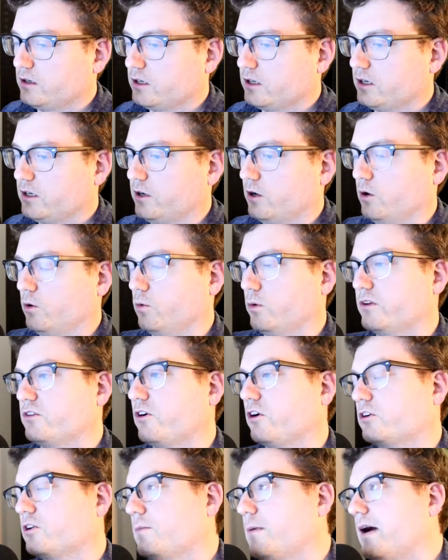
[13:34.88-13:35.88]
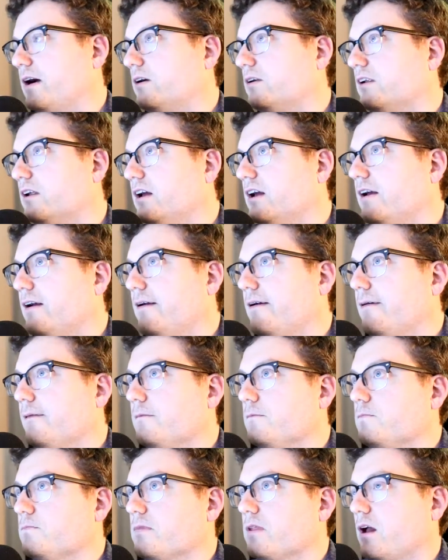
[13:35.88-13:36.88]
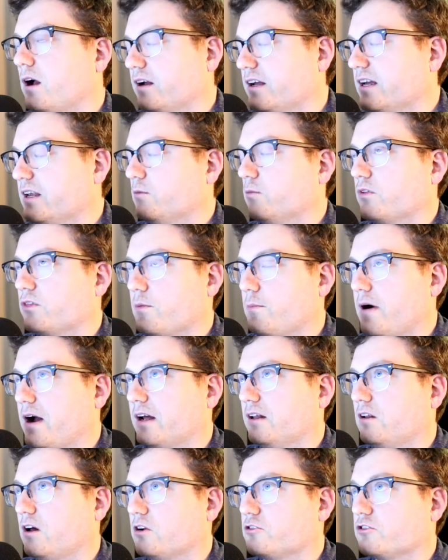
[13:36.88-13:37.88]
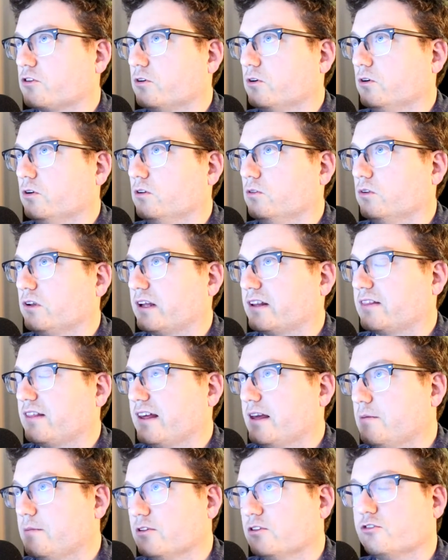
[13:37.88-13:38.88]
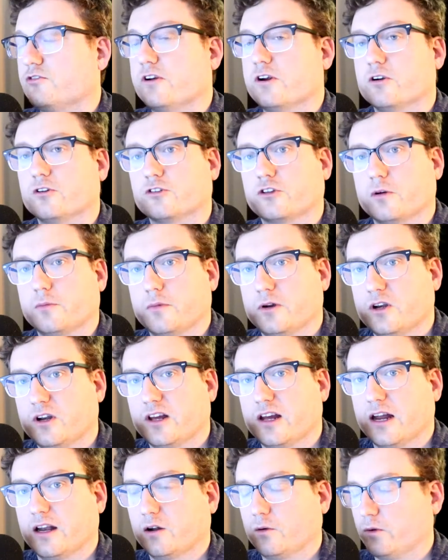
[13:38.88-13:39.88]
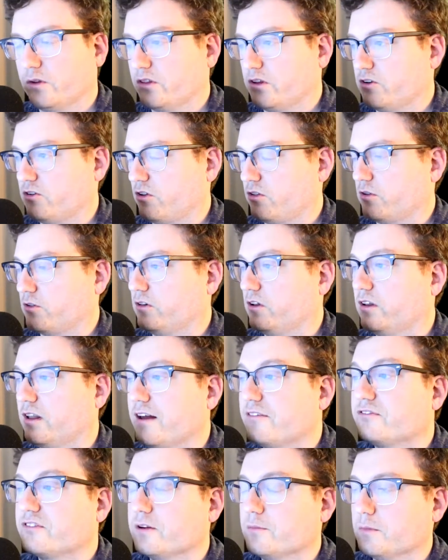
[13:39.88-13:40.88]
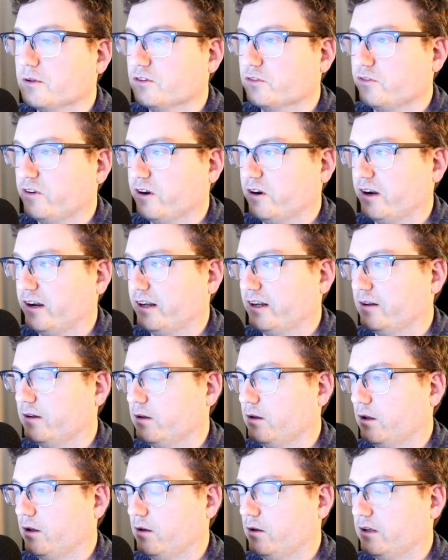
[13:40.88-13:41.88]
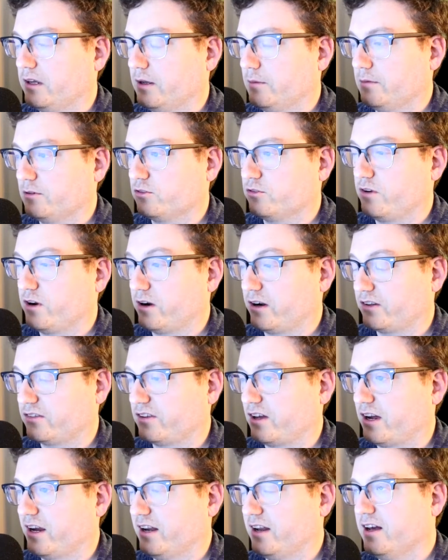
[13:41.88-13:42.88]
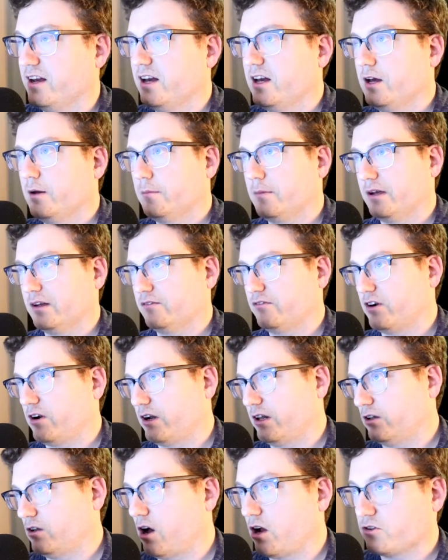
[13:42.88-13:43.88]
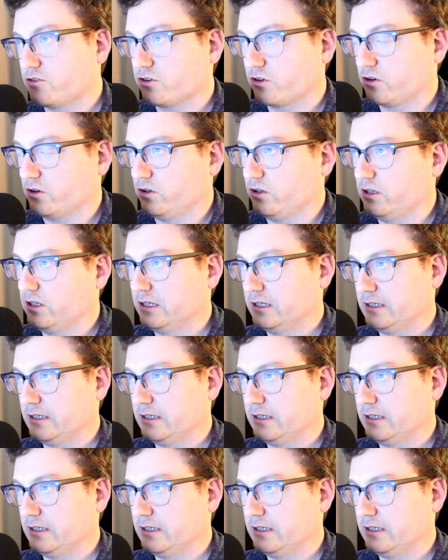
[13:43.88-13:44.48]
you know, we talked about, again, with the biological, like the hemispheres communicating with each other, the left hemispheric side being very logical,